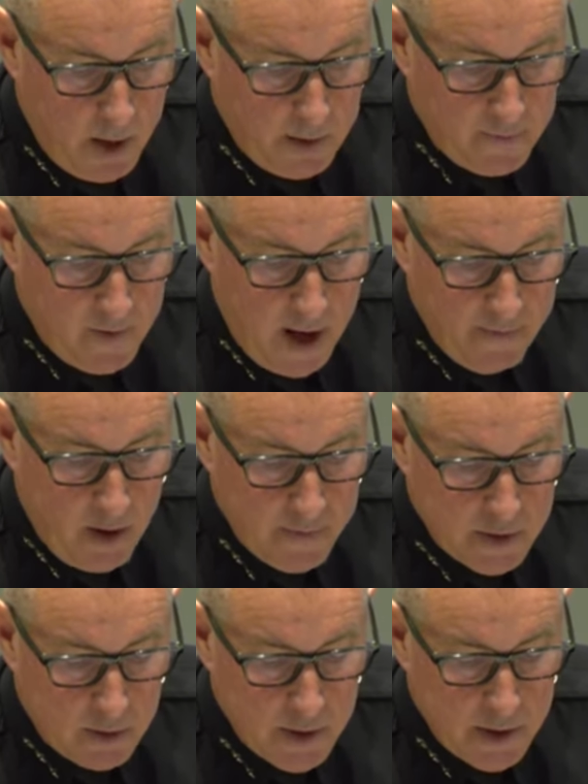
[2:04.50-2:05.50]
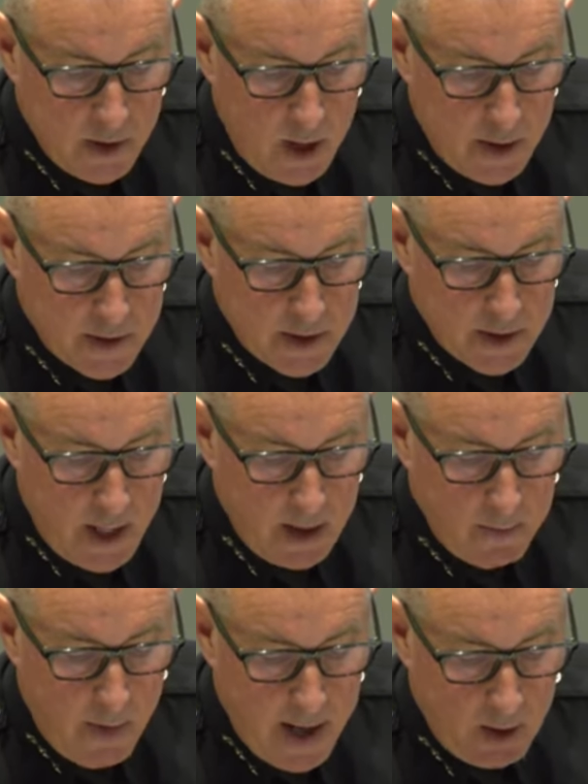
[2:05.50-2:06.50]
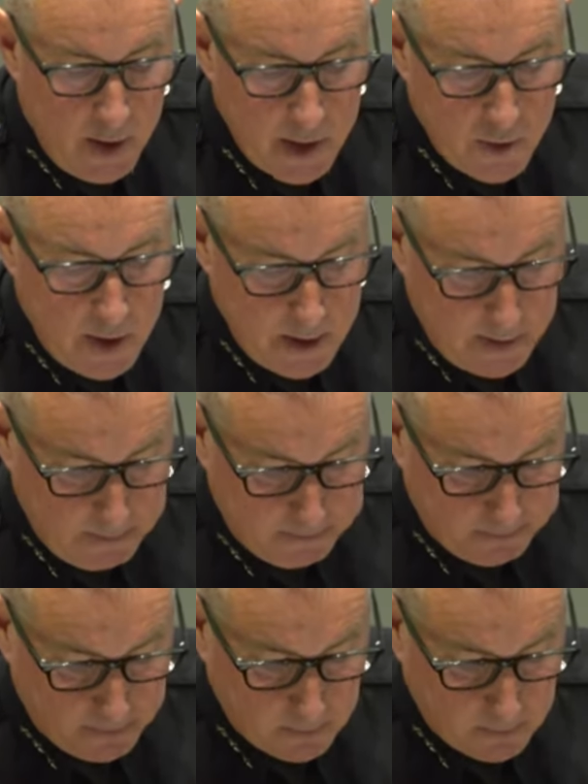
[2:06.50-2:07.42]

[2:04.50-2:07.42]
we had 5 officers sustain minor injuries.